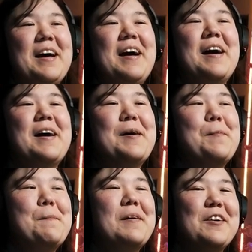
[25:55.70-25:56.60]

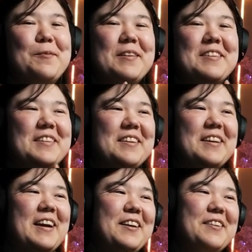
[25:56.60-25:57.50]
And I hope that,
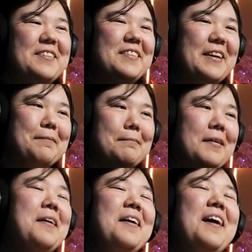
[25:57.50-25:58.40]
like,
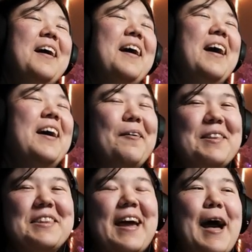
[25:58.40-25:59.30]
I don't
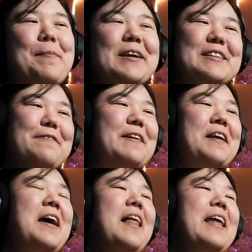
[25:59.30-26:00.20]
want that to happen, because I felt
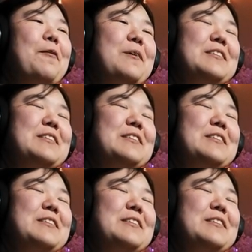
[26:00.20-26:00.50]
like